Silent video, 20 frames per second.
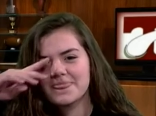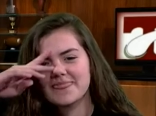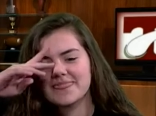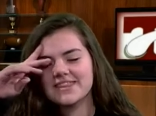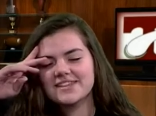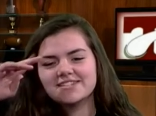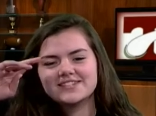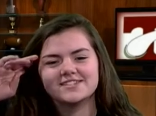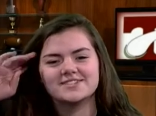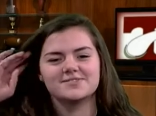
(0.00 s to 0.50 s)

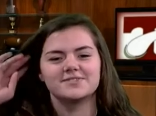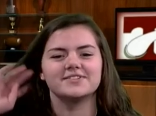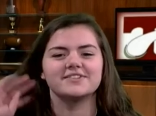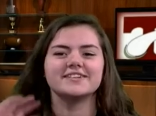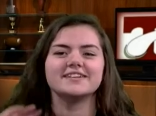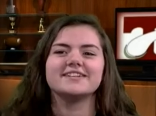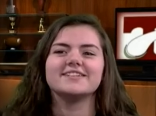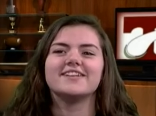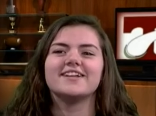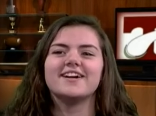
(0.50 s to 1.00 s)
This is
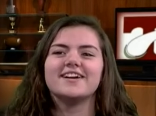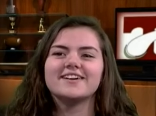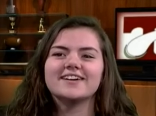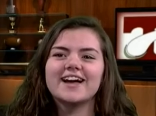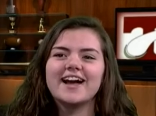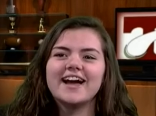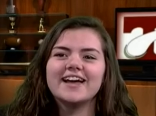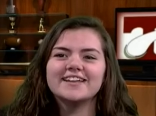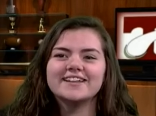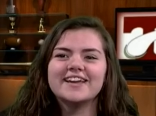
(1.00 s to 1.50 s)
really long.
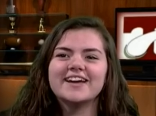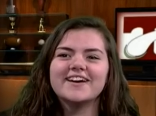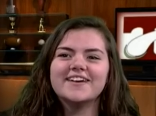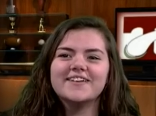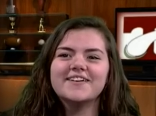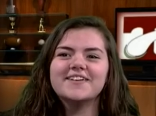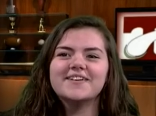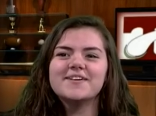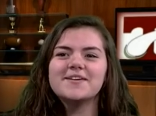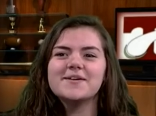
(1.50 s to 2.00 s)
I
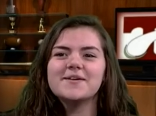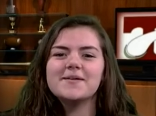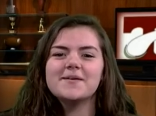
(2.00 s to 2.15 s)
know.